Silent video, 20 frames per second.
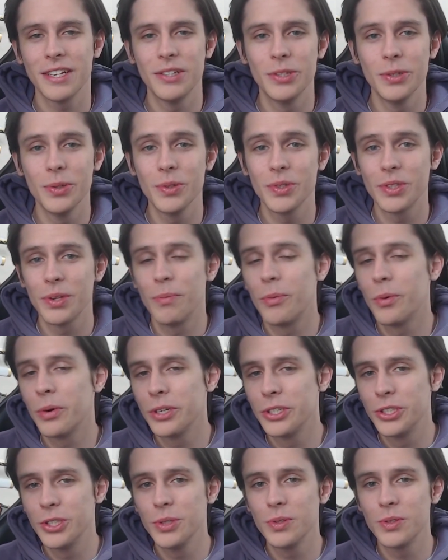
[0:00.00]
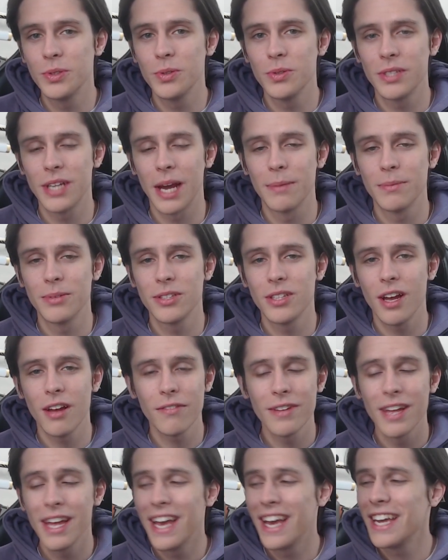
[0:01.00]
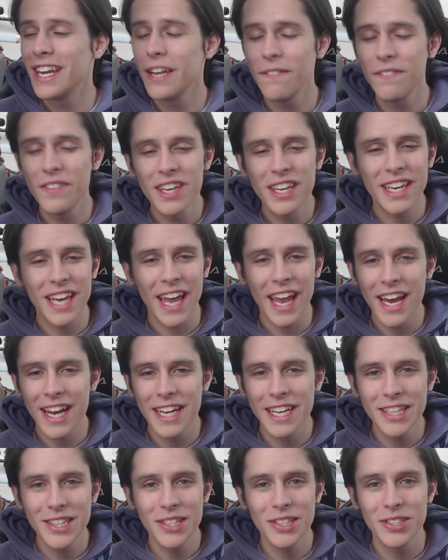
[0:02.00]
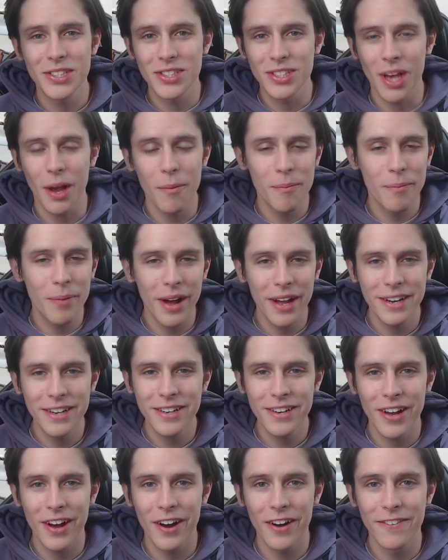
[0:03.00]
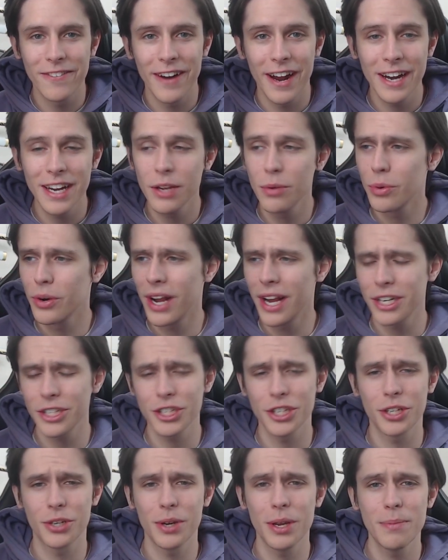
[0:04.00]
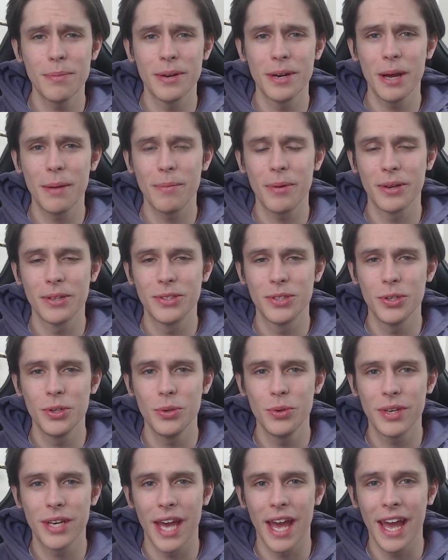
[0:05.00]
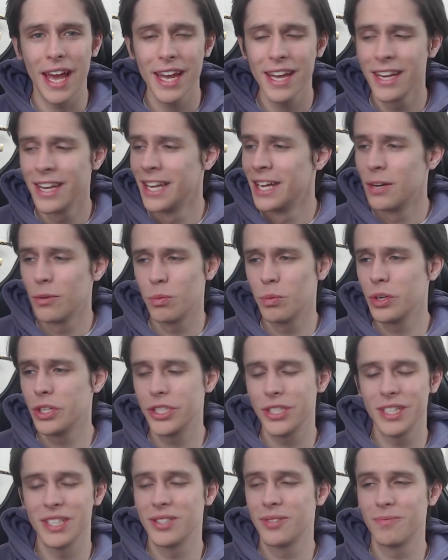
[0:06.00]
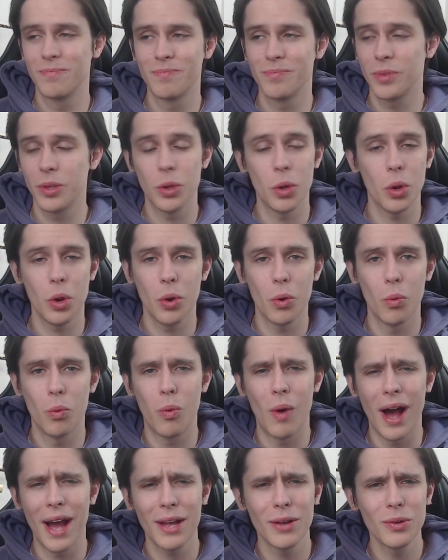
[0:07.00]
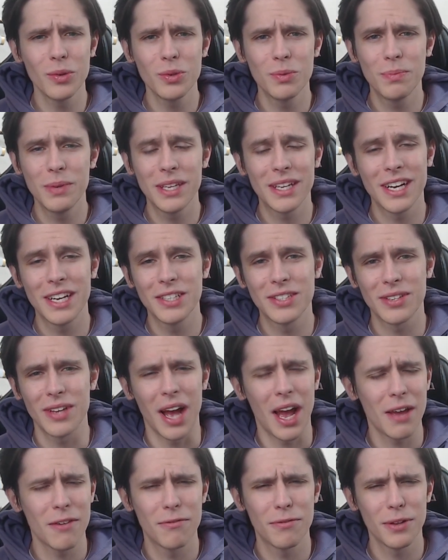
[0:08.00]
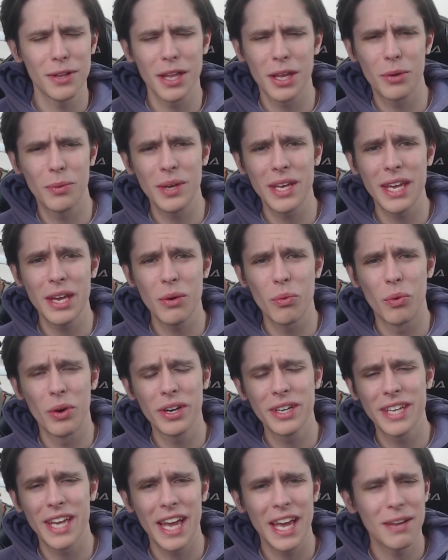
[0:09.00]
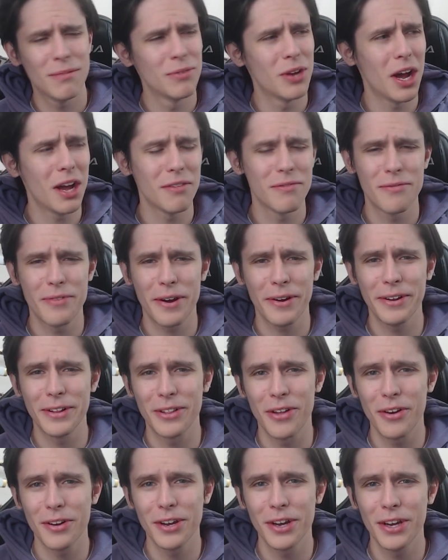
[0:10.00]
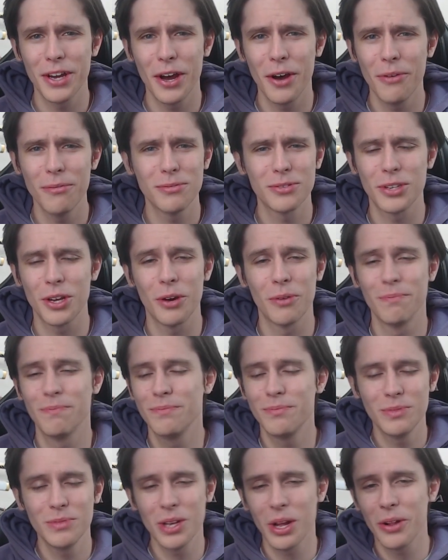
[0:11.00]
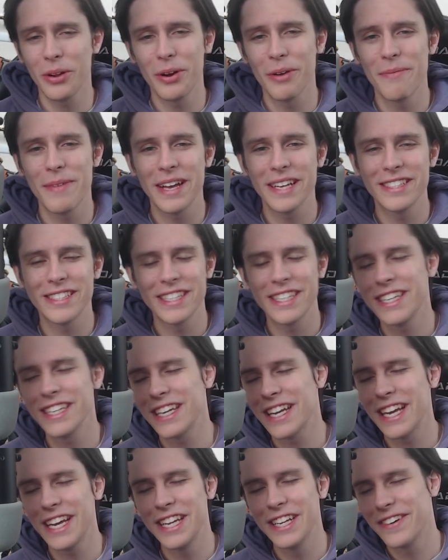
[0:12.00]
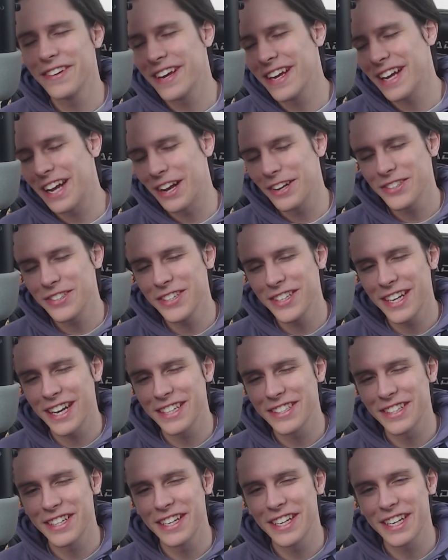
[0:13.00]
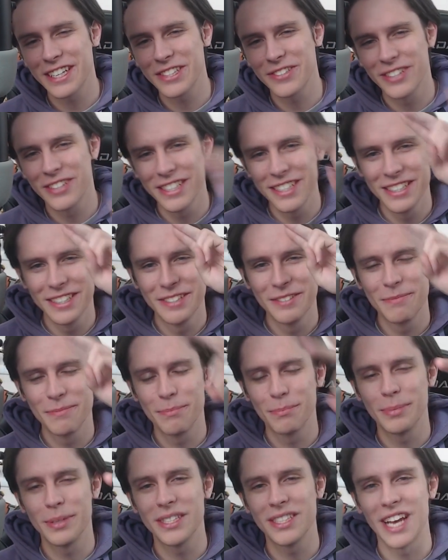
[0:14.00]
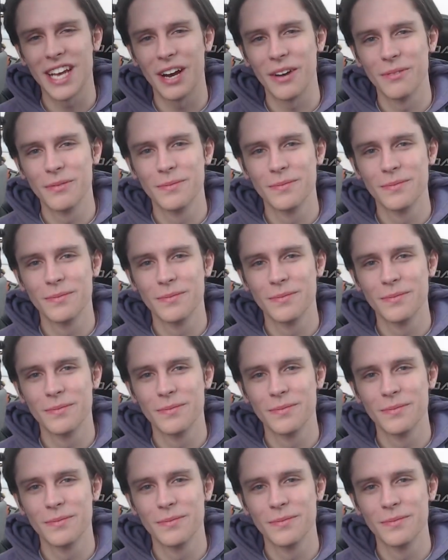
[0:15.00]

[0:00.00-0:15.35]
do some more jutsu type stuff. And if you can, hit the sub button. Alrighty, we're actually creeping up on 2K, which is wild because I feel like we hit 1K not very long ago. So y'all are amazing. Anyway, I'll see you guys on the next one. Peace out.